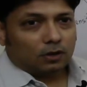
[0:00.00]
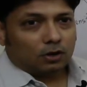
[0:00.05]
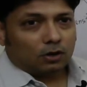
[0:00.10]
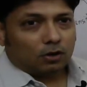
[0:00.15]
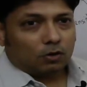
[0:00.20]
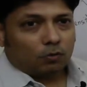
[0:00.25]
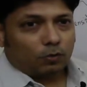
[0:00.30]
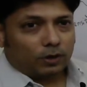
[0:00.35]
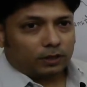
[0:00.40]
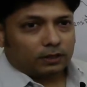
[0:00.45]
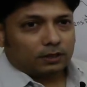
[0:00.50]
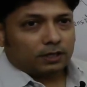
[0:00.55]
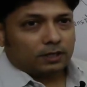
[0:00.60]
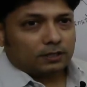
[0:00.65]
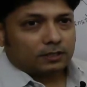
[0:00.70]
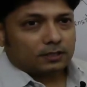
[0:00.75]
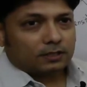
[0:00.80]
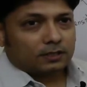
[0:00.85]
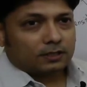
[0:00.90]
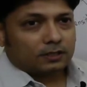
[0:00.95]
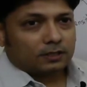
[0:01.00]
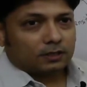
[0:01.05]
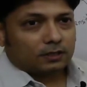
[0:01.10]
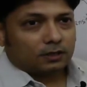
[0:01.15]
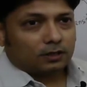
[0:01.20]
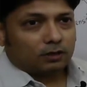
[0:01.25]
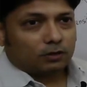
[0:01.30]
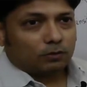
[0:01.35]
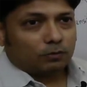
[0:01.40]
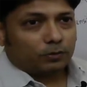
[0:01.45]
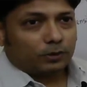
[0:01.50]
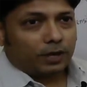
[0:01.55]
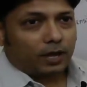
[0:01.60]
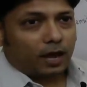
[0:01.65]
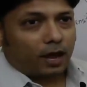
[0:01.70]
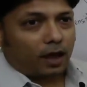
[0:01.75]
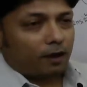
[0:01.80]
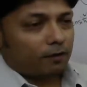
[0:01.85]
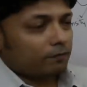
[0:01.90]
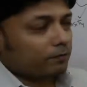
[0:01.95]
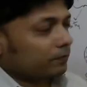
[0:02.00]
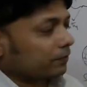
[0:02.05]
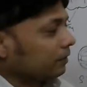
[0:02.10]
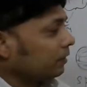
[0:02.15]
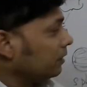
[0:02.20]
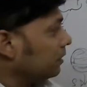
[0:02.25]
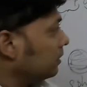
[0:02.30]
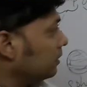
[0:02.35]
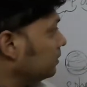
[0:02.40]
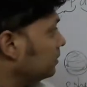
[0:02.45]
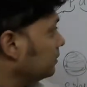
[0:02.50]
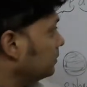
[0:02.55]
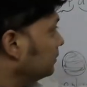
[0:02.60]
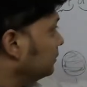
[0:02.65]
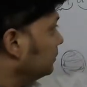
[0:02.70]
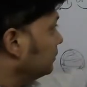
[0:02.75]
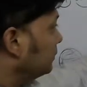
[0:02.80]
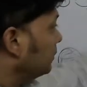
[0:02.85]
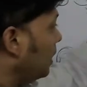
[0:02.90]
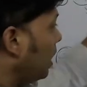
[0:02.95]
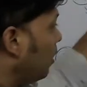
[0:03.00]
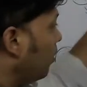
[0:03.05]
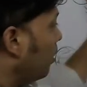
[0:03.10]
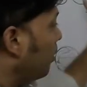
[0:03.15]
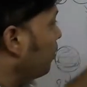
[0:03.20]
with this we have now a